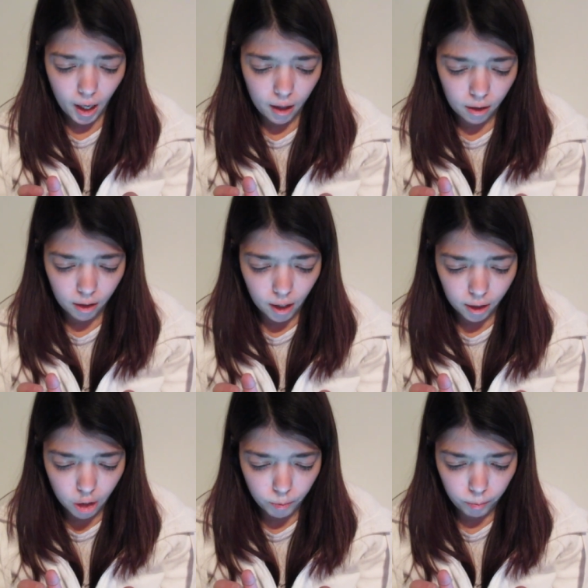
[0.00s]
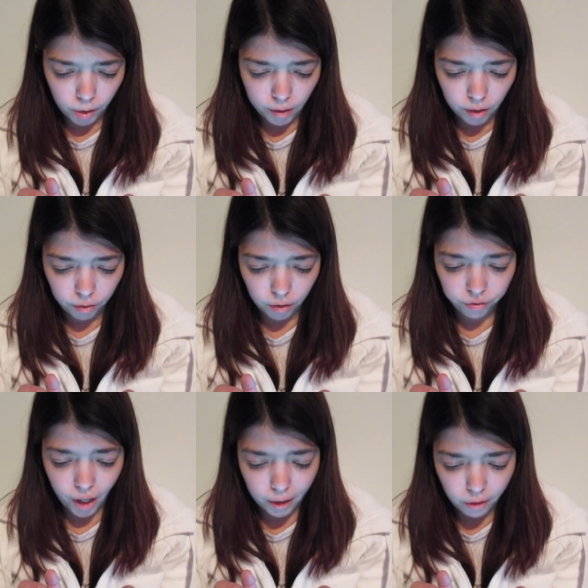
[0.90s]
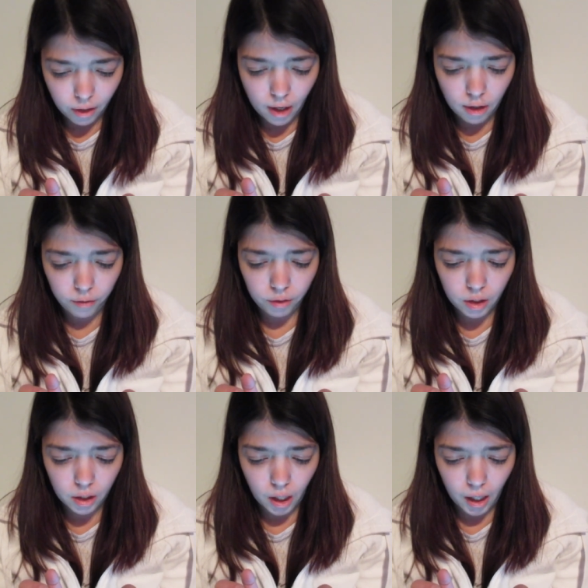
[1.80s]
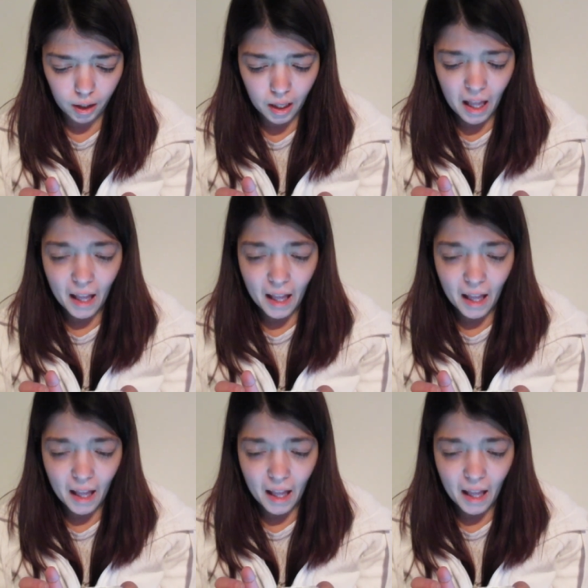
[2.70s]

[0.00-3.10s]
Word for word: and the darkness preparing for the final stage of the attack,